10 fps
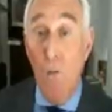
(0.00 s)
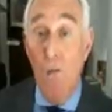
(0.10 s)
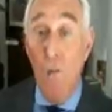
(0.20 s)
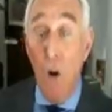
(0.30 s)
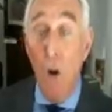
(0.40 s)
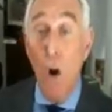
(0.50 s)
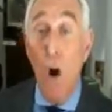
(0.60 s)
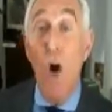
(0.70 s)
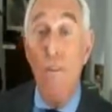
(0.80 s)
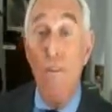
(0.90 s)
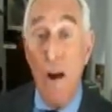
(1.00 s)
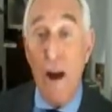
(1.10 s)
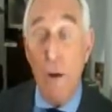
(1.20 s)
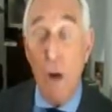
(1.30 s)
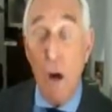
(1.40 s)
for all of their
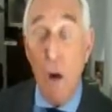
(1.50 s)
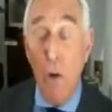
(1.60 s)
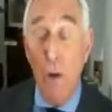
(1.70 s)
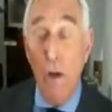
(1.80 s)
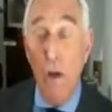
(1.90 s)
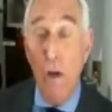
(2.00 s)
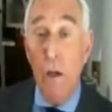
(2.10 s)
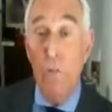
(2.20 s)
outgoing